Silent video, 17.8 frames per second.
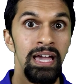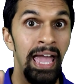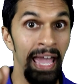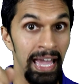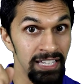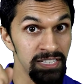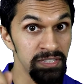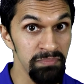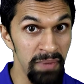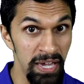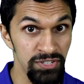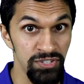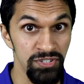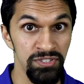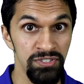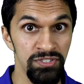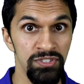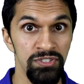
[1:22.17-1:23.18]
and
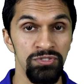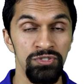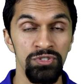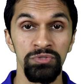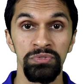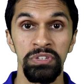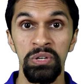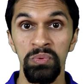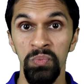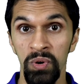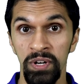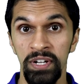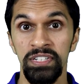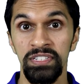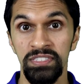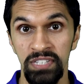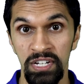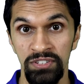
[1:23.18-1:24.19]
measures to the
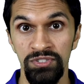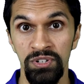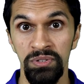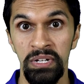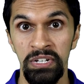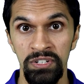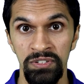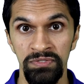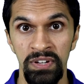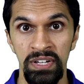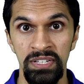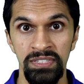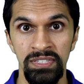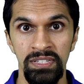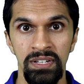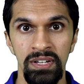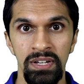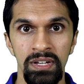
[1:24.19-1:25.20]
working electrode
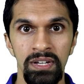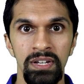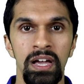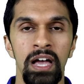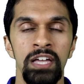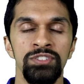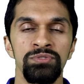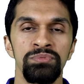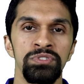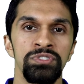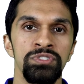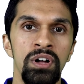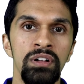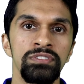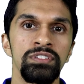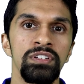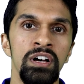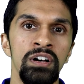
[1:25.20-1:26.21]
interface as a
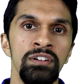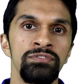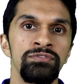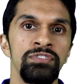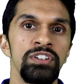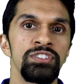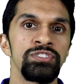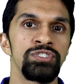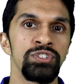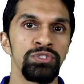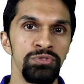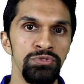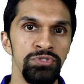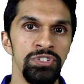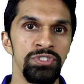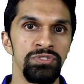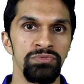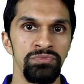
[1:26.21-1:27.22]
result of
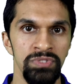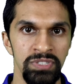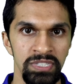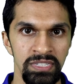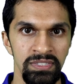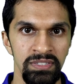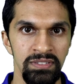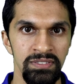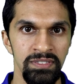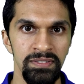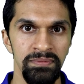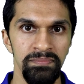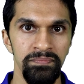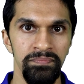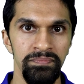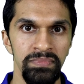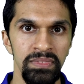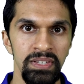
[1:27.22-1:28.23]
solution resistance.
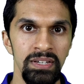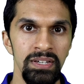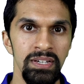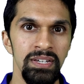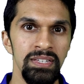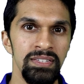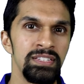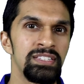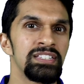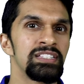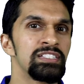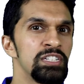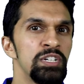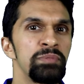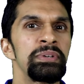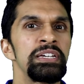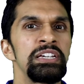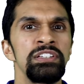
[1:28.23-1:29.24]
This is a
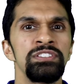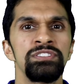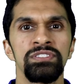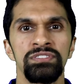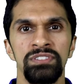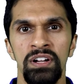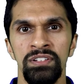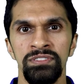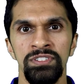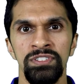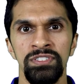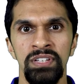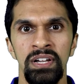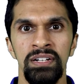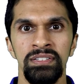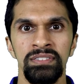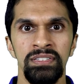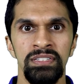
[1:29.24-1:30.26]
little bit easier to
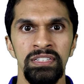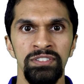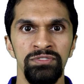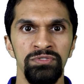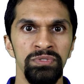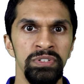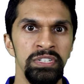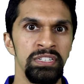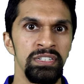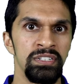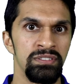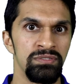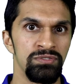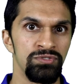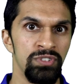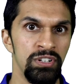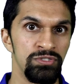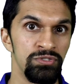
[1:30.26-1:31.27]
understand if we
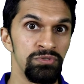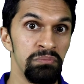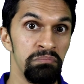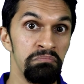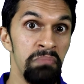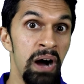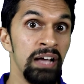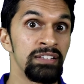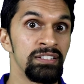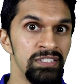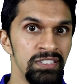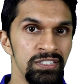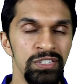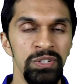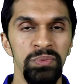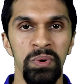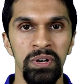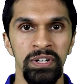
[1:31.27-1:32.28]
try to model
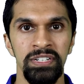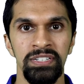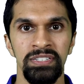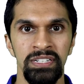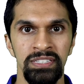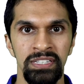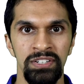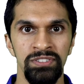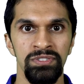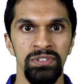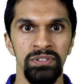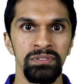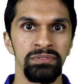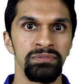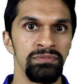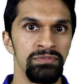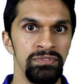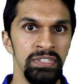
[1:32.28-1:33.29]
the working
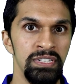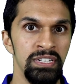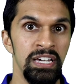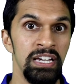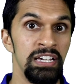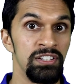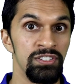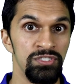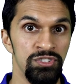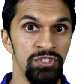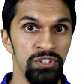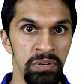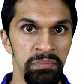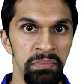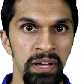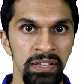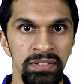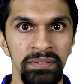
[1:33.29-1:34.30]
electrode via a circuit
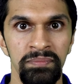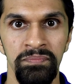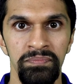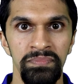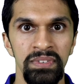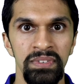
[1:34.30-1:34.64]
model.